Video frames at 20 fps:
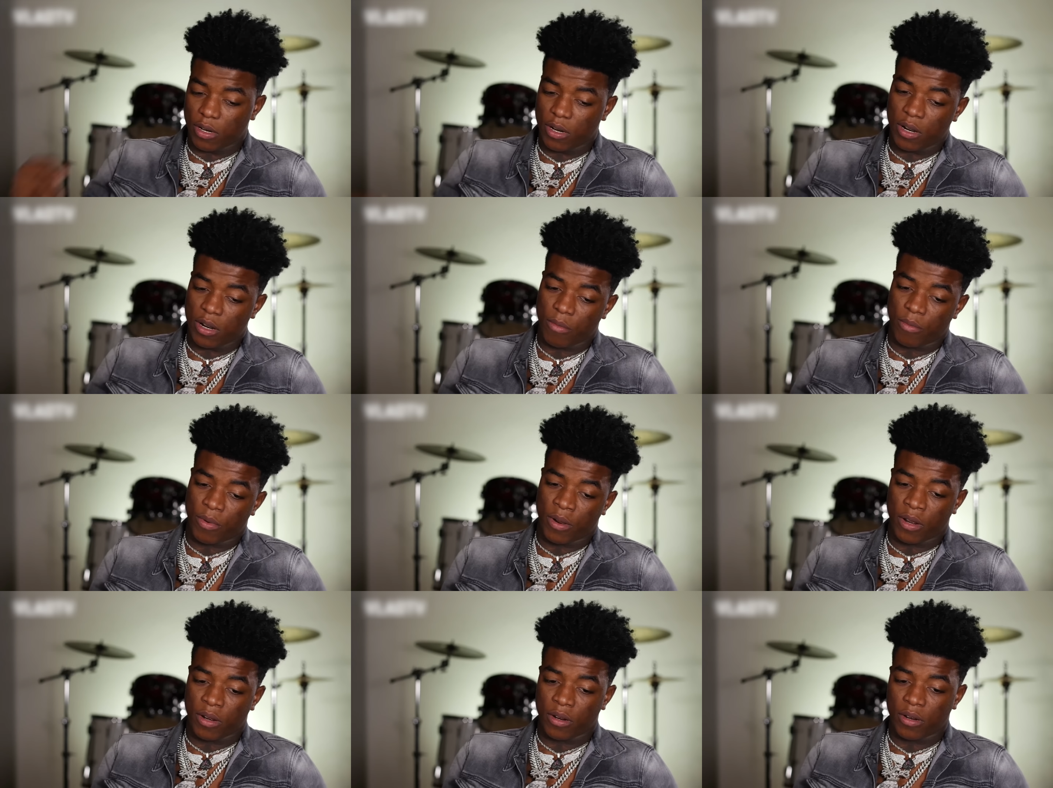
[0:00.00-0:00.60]
good,
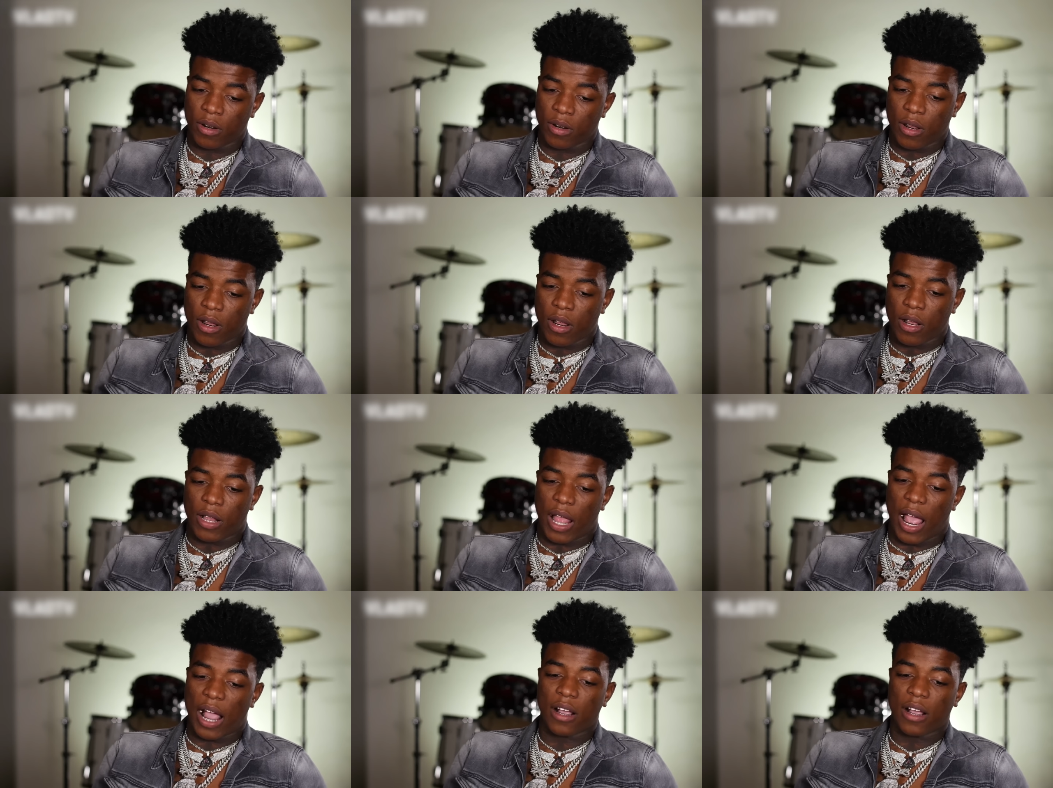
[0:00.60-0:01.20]
but
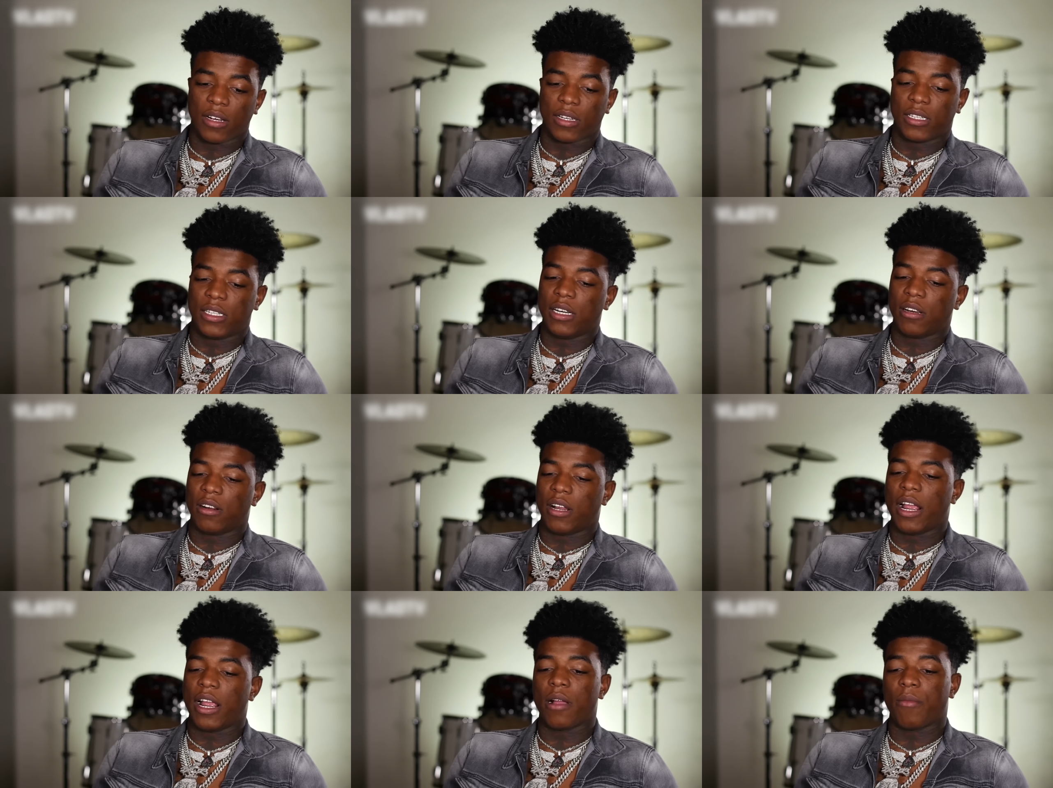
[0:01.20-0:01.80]
I couldn't
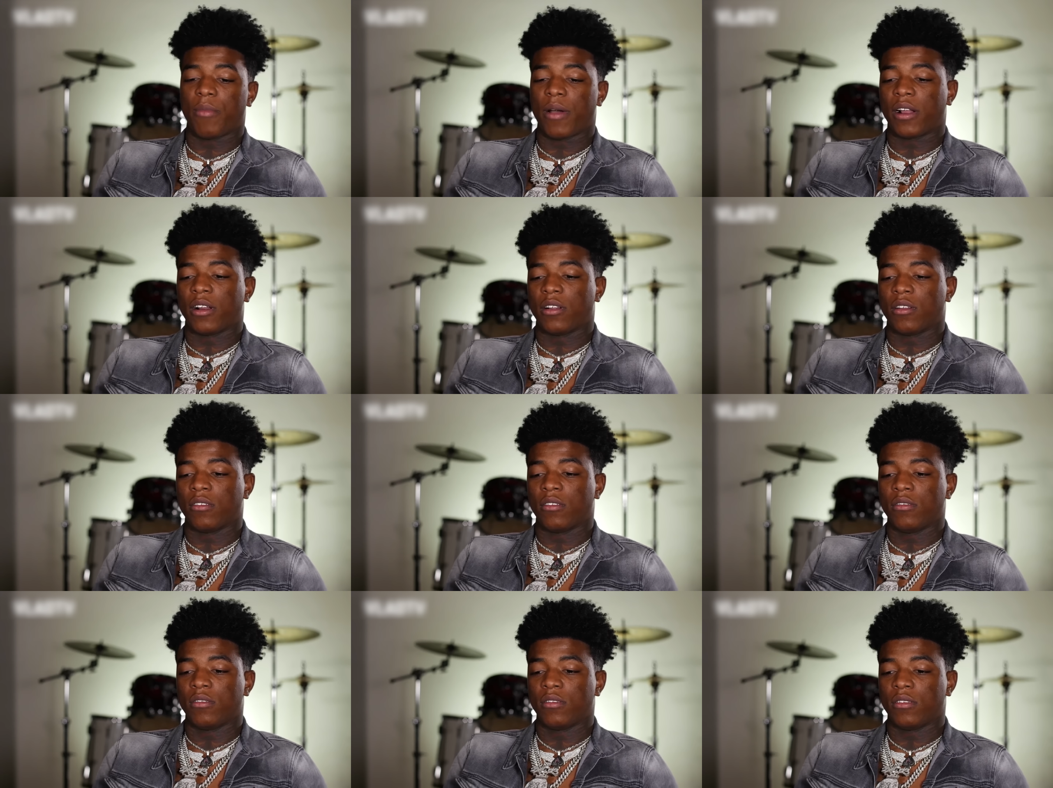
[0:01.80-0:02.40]
shield everybody
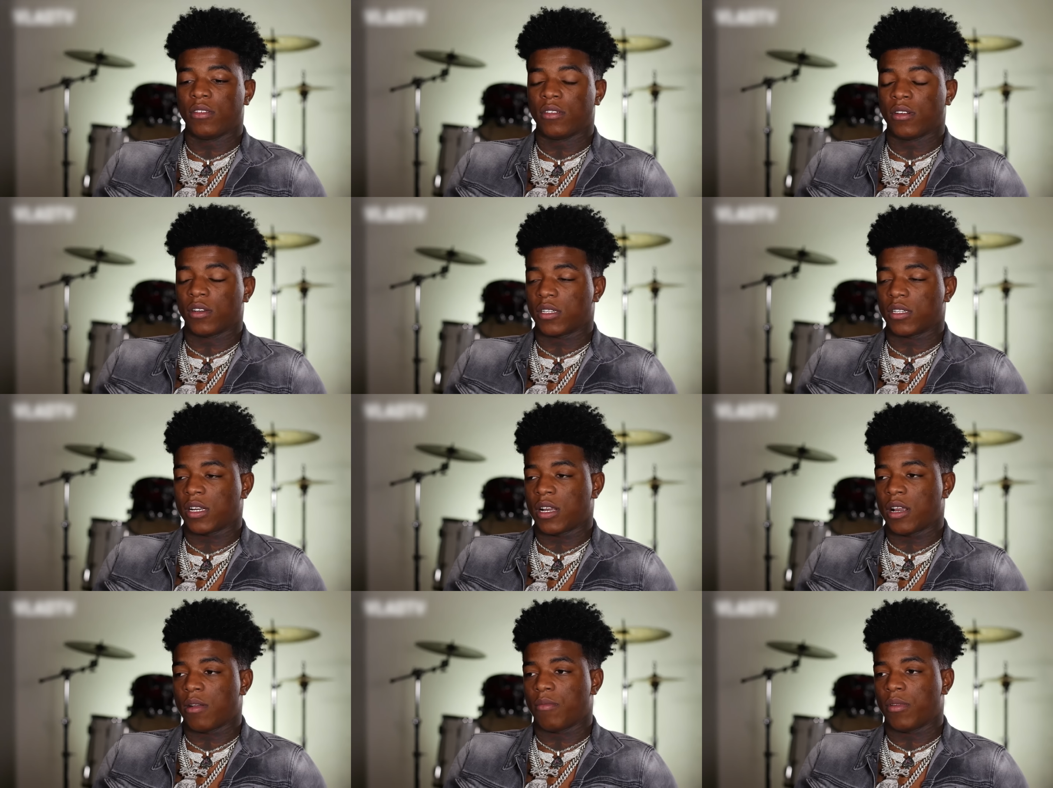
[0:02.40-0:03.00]
though, you know what I'm
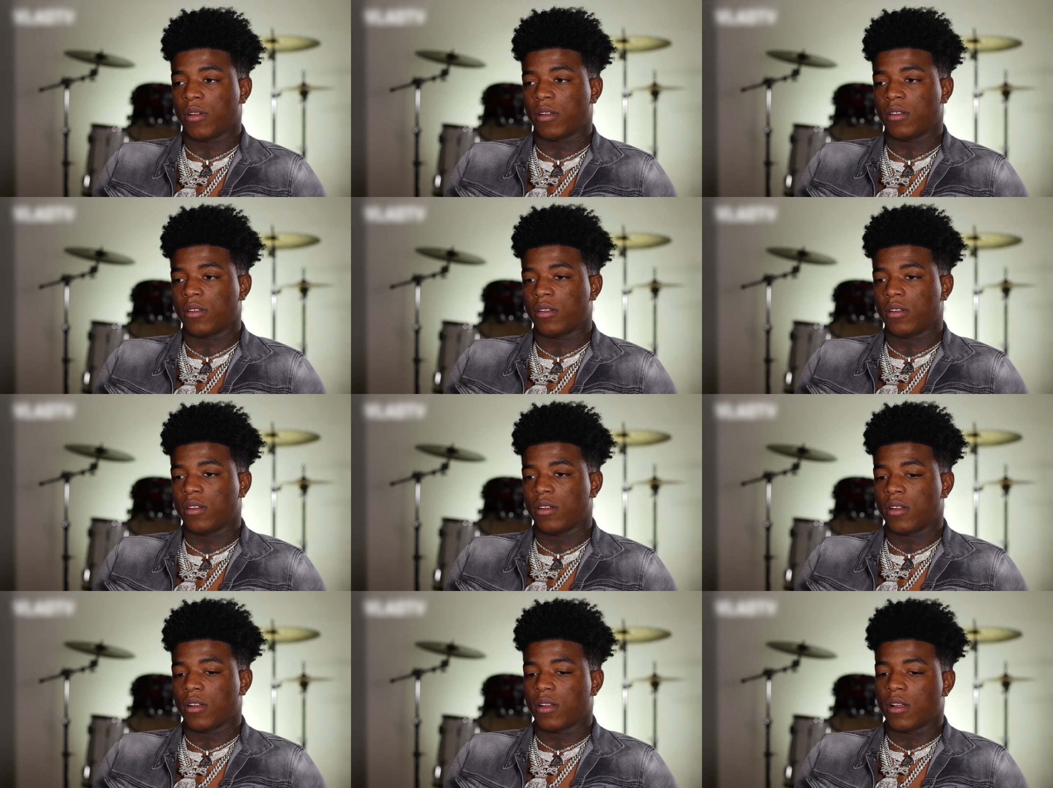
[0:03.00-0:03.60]
saying? But
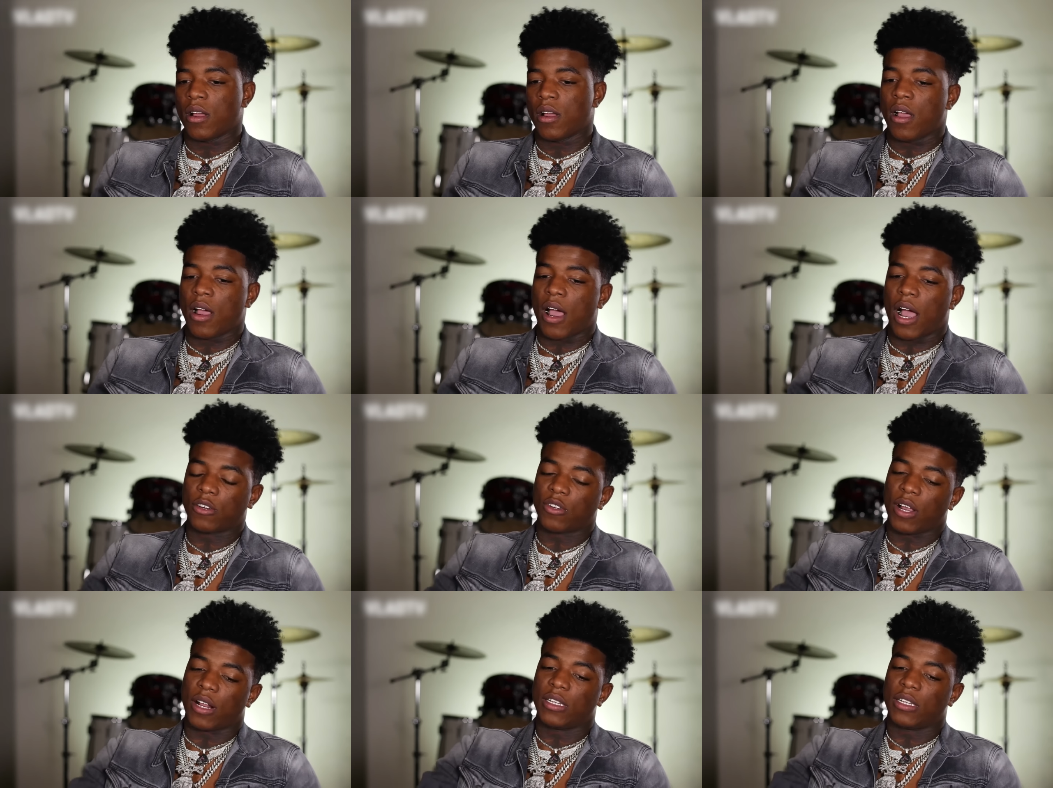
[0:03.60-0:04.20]

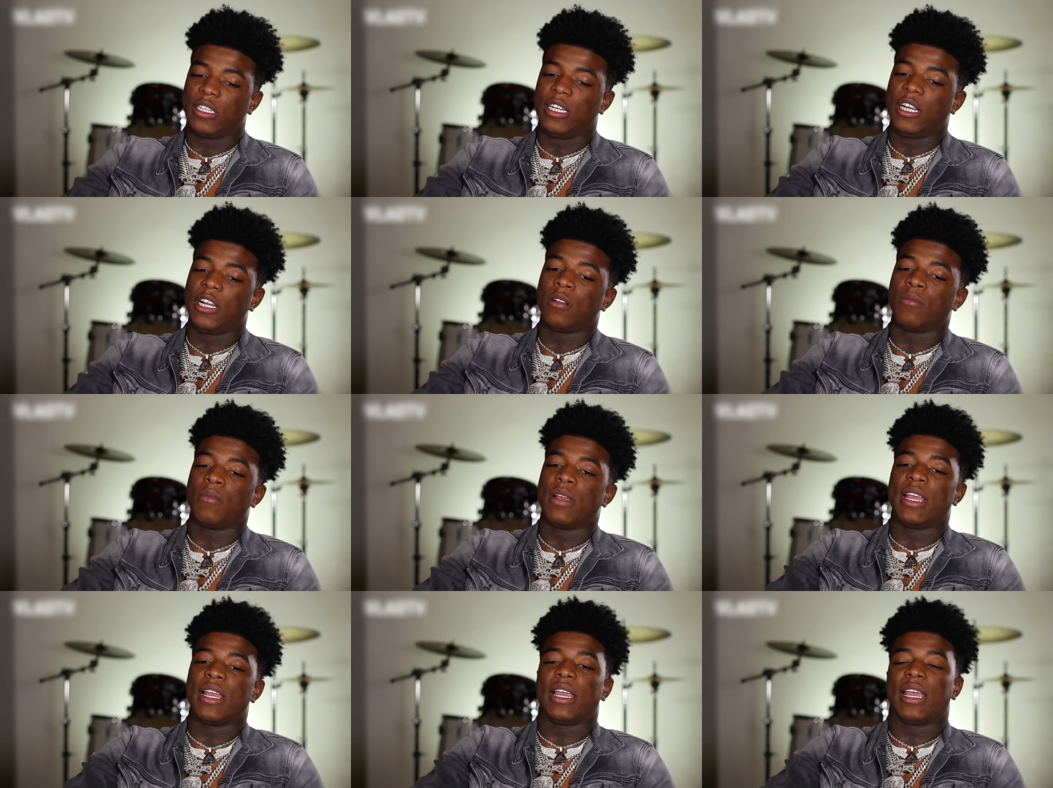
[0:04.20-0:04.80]
I tried to shield
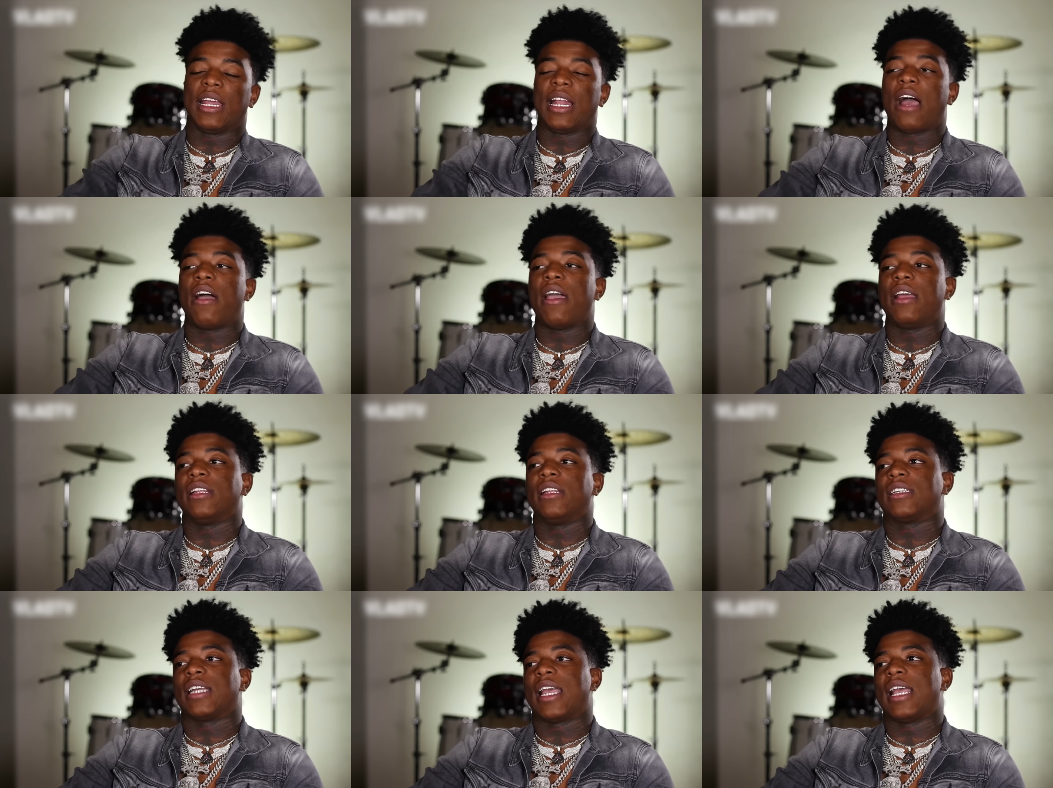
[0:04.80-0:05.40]
him and get out
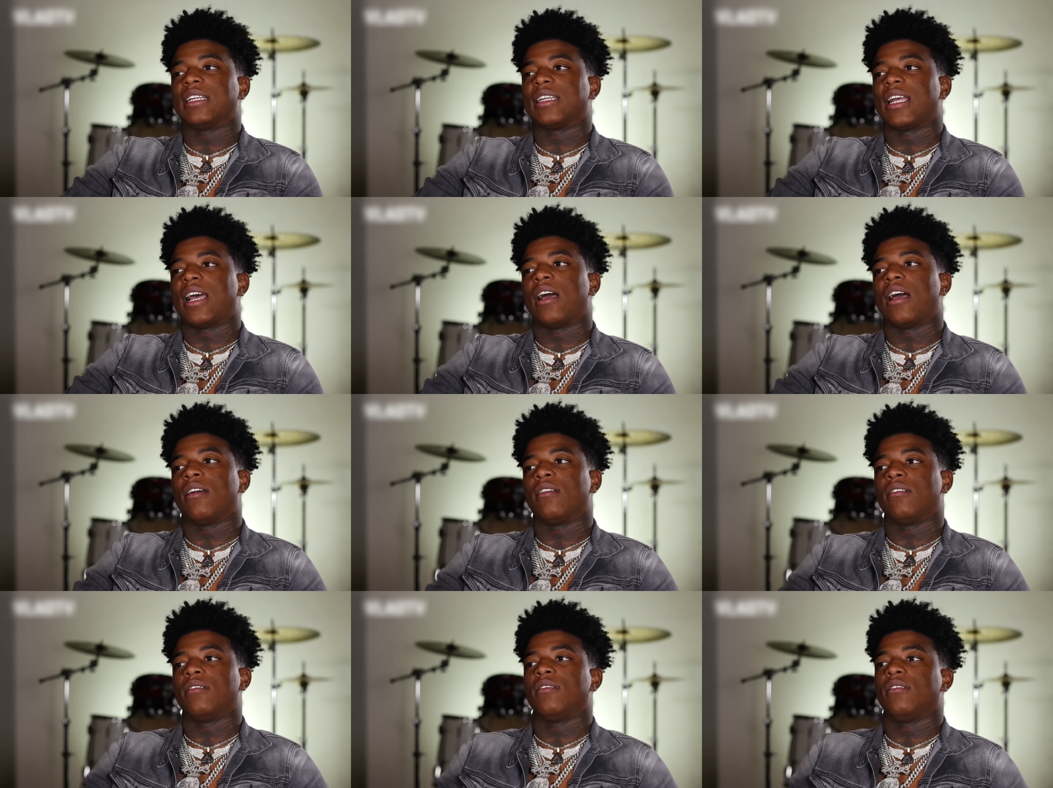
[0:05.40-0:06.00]
at the same time.